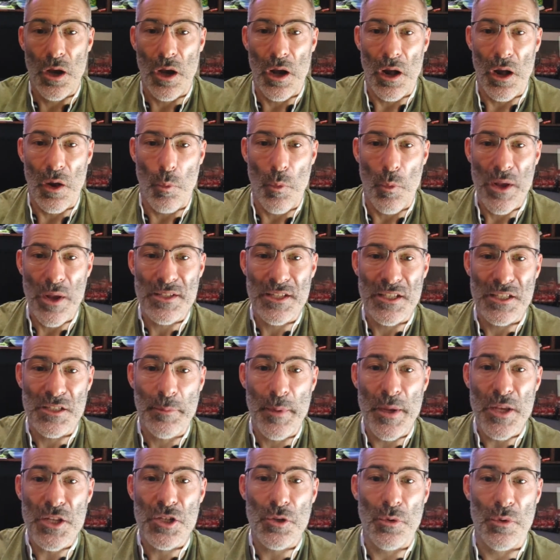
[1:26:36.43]
Wayne says,
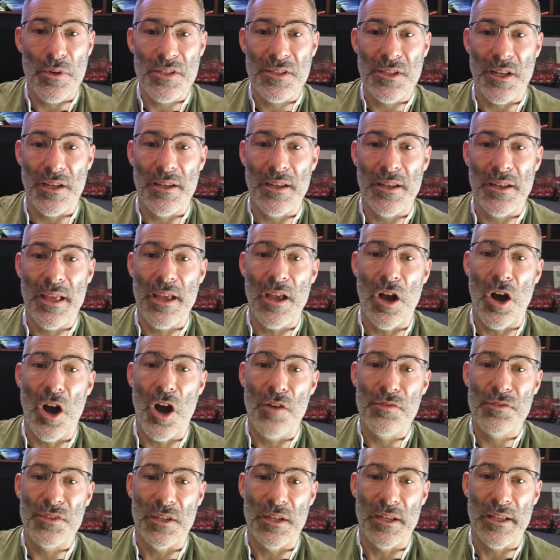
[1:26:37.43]
speak to you on Sunday
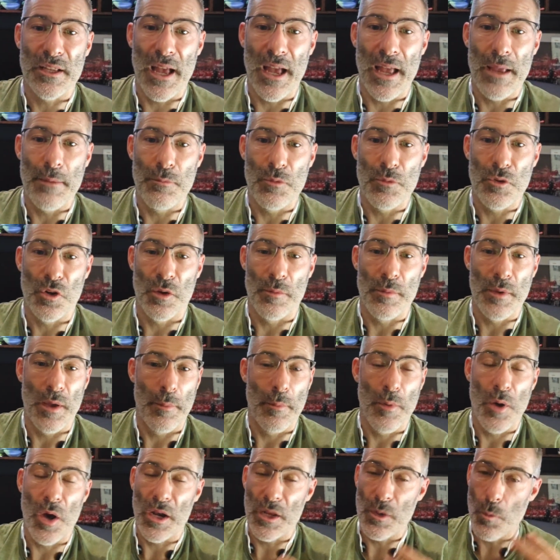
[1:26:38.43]
after the game. Got to be up
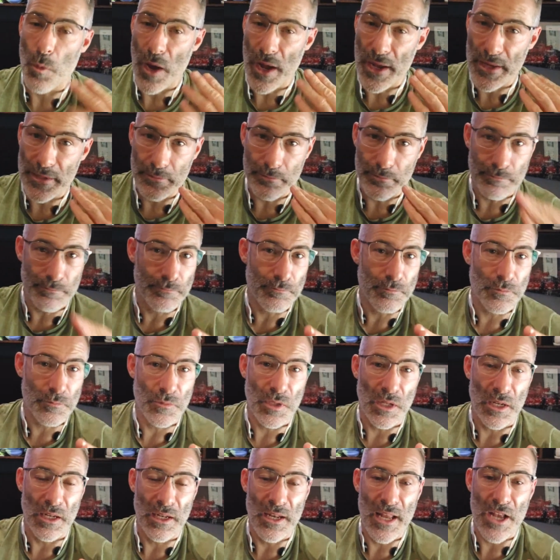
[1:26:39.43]
early. Wayne,
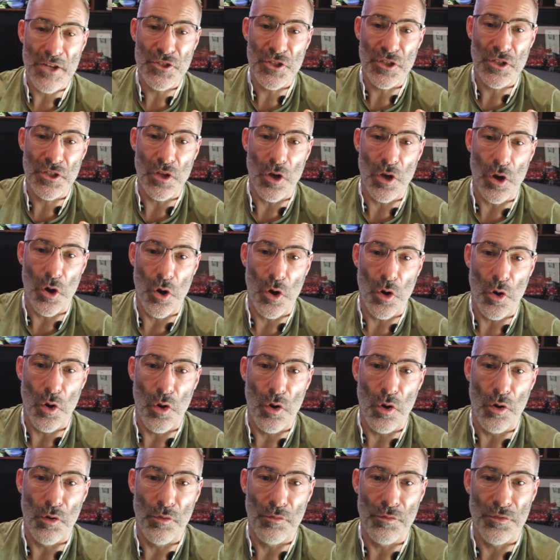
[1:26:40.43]
legend
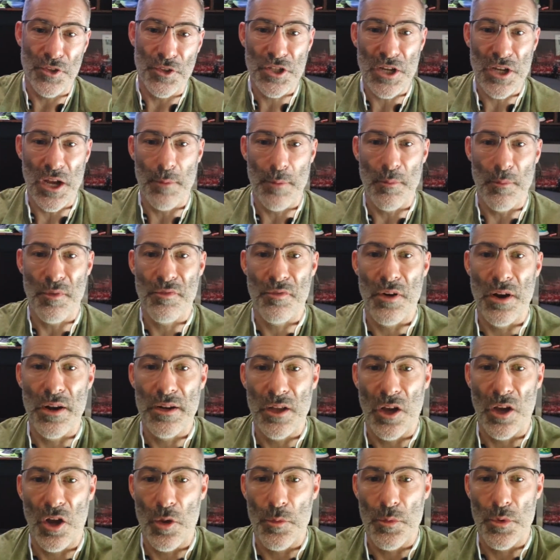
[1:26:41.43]
of the chat, my friend. I
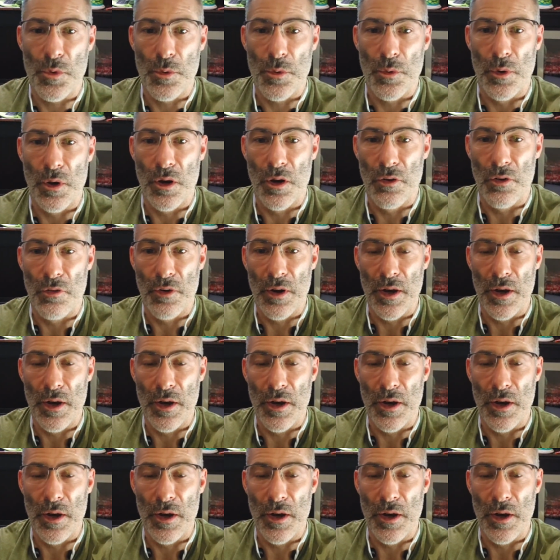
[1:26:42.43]
hope you are.